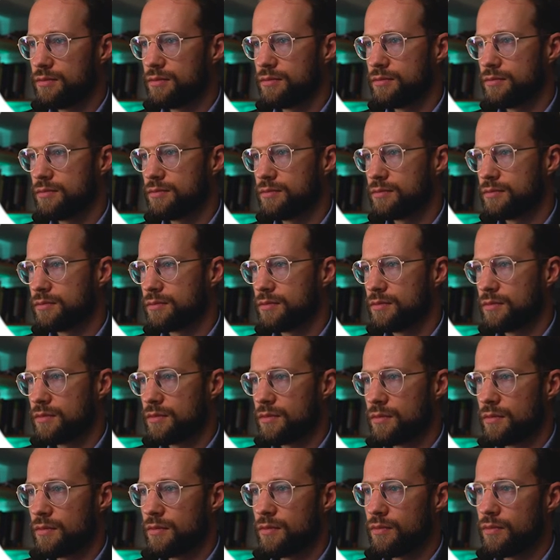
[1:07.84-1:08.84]

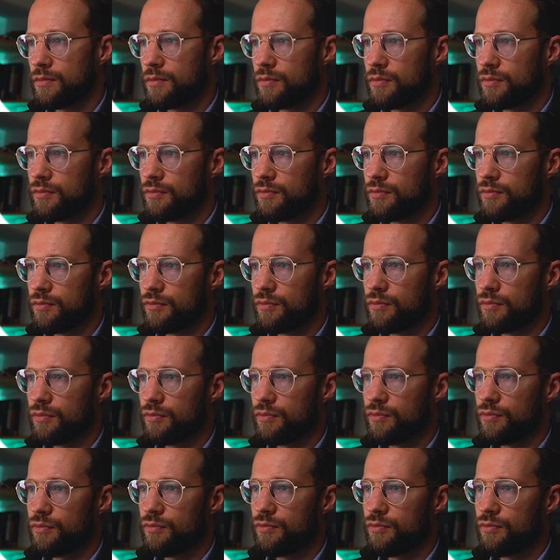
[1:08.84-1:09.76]
Nobody speaks.